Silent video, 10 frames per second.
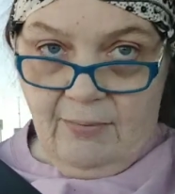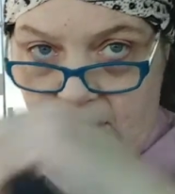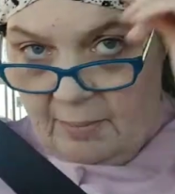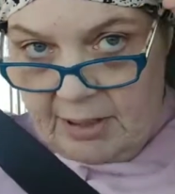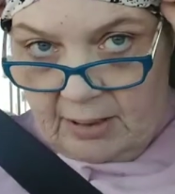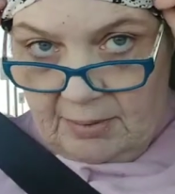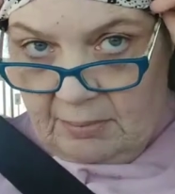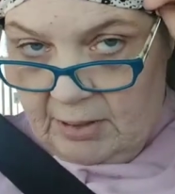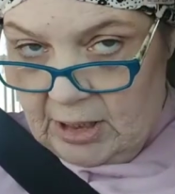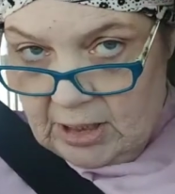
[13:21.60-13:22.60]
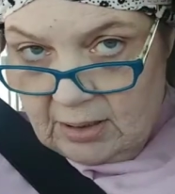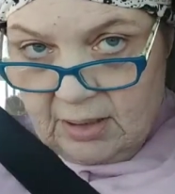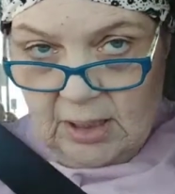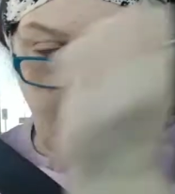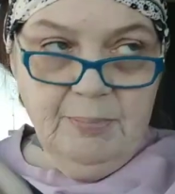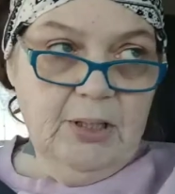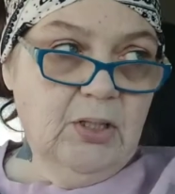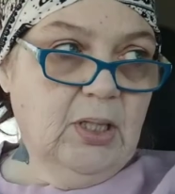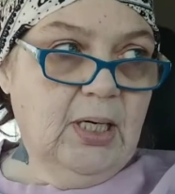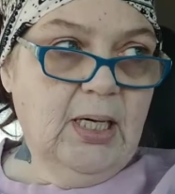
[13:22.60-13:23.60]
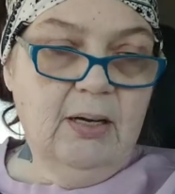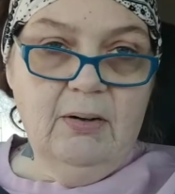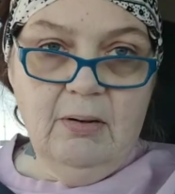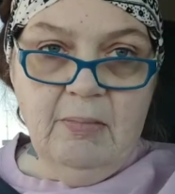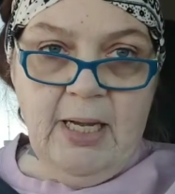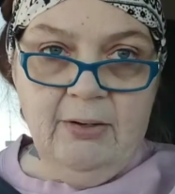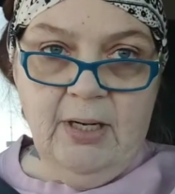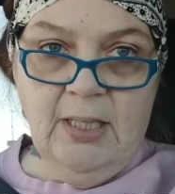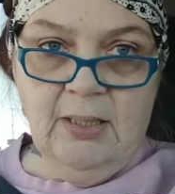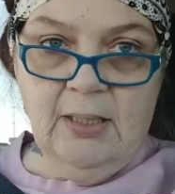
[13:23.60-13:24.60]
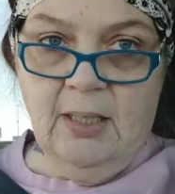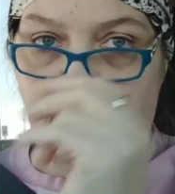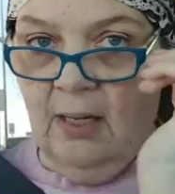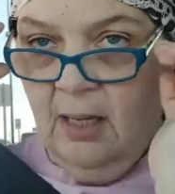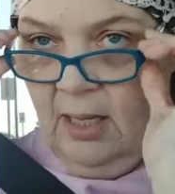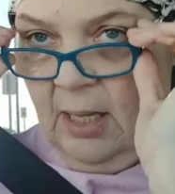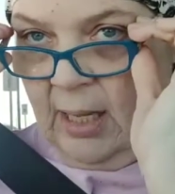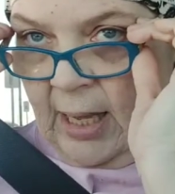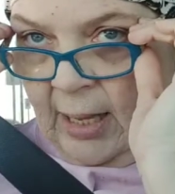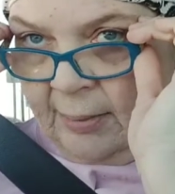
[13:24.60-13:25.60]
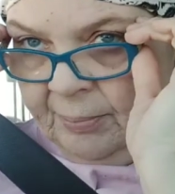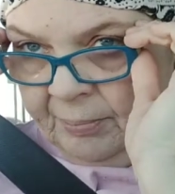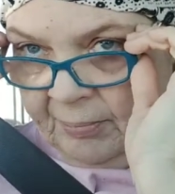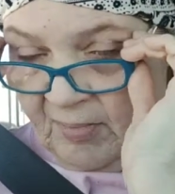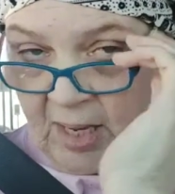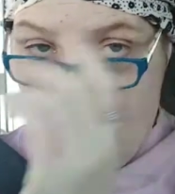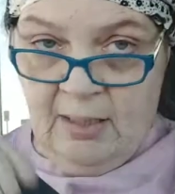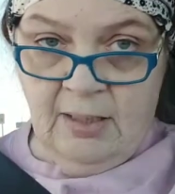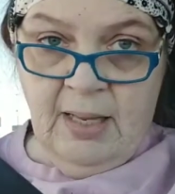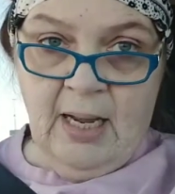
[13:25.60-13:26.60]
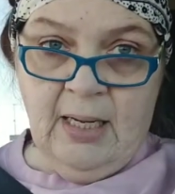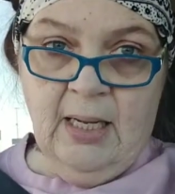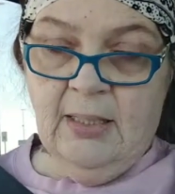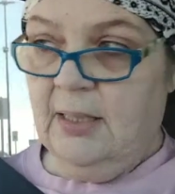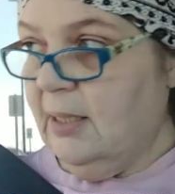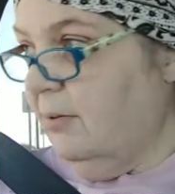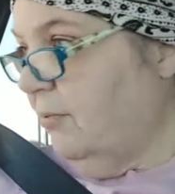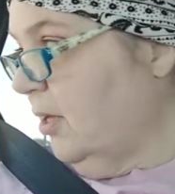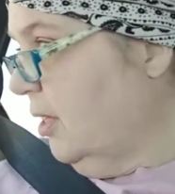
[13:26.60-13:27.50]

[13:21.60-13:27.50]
not been up to much sleeping, trying to get rid of migraines and, yeah, and that kind of stuff.